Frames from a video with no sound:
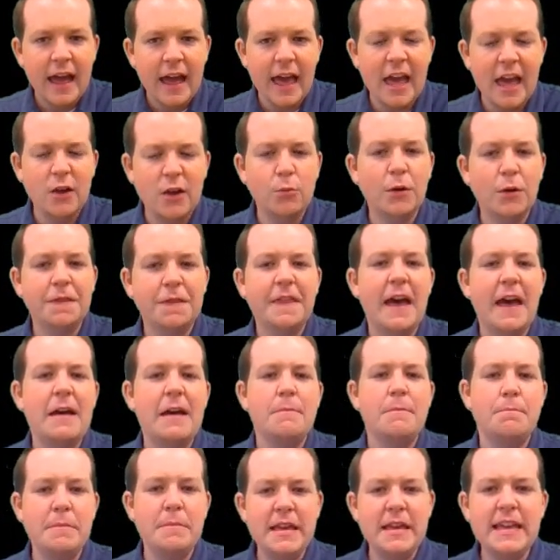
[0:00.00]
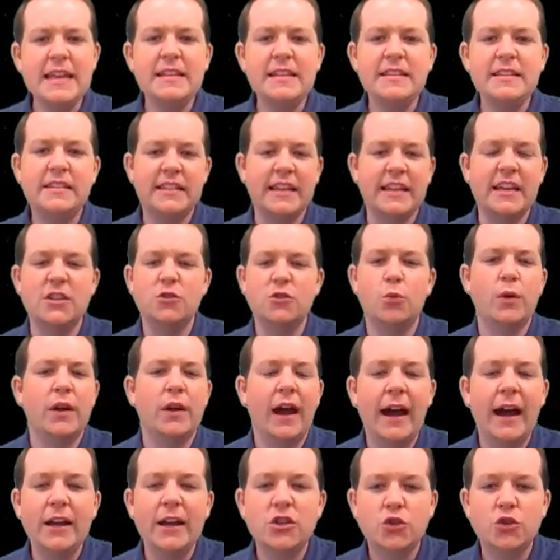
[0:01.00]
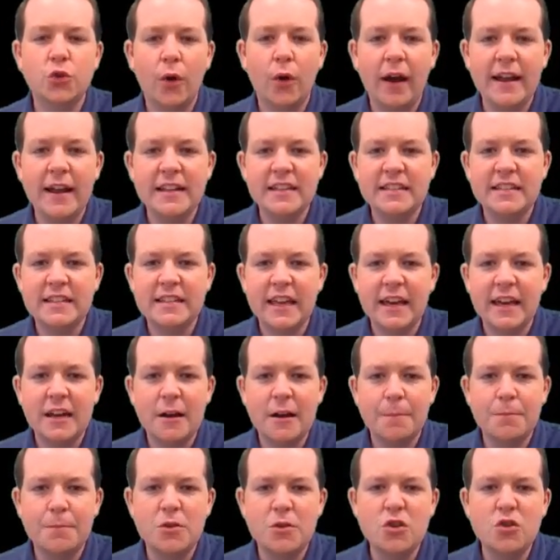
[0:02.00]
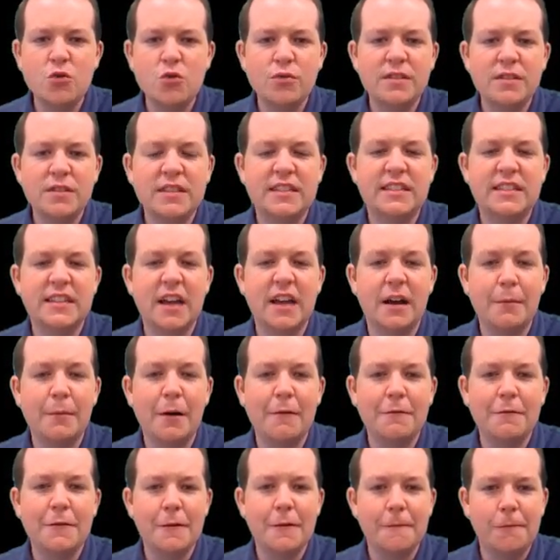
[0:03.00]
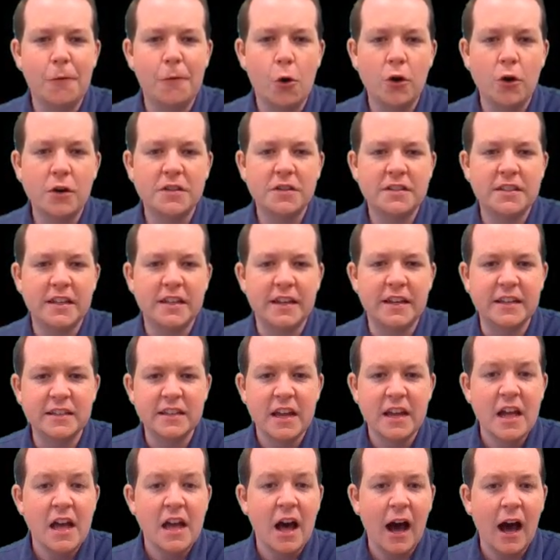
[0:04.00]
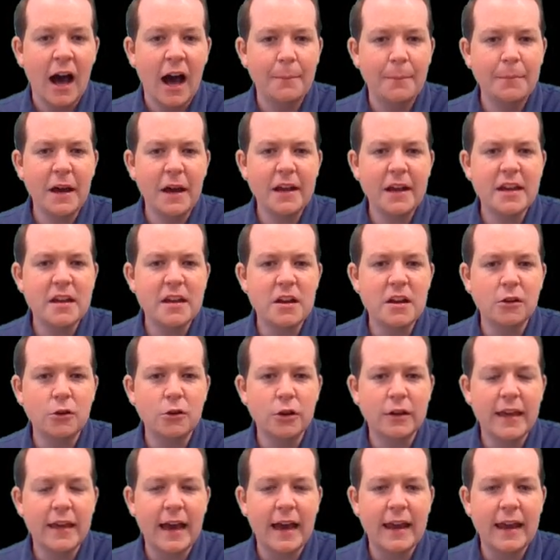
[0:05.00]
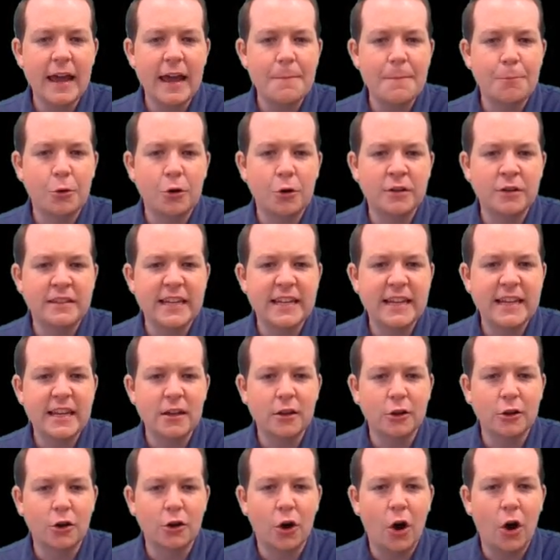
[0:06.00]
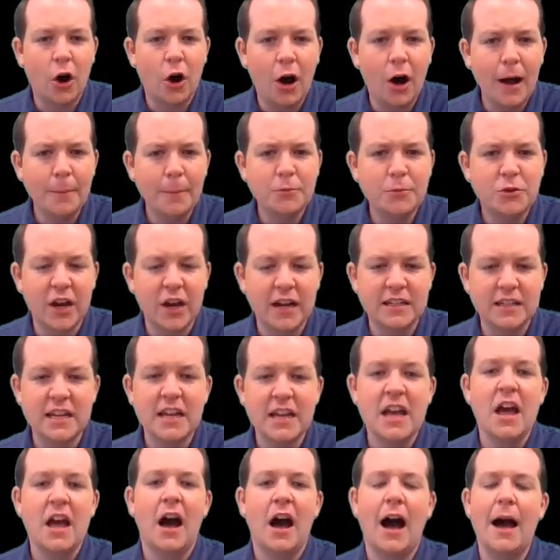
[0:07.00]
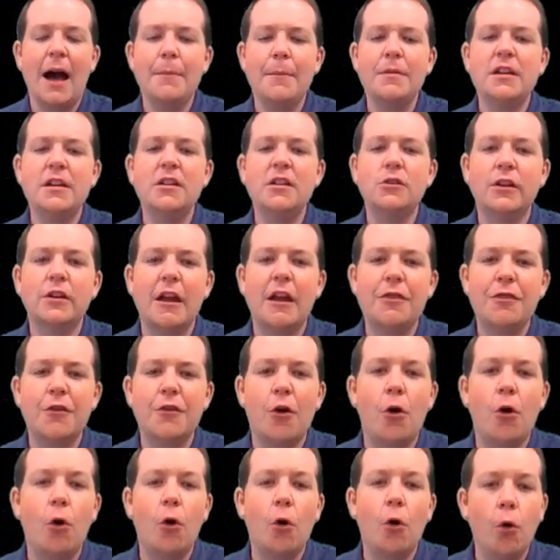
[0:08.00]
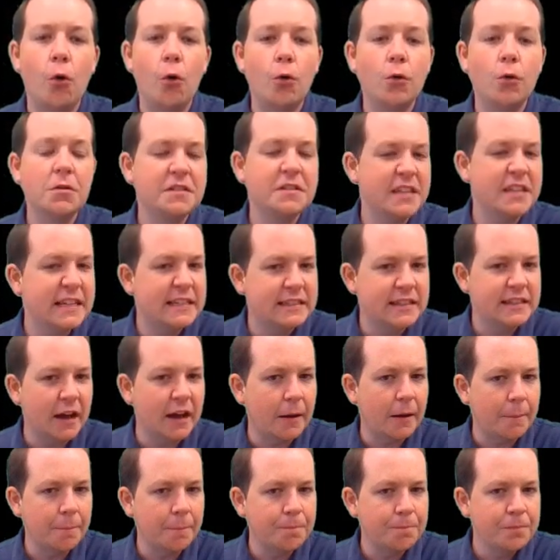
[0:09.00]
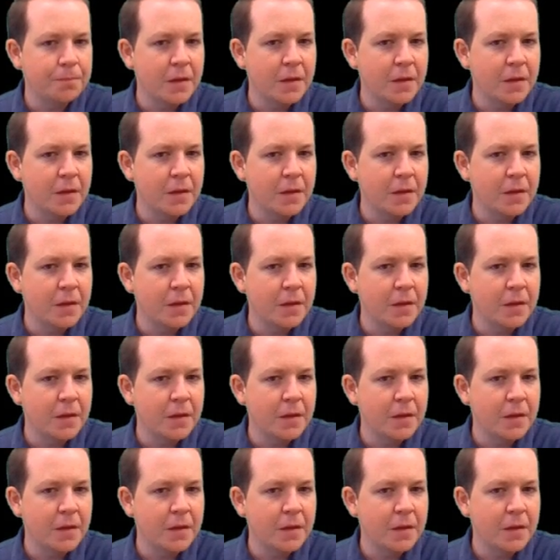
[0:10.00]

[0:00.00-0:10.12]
And what that means is when I try and set up Newton's sum of the forces, I'm not going to look at a particular object, I'm going to look at the whole system.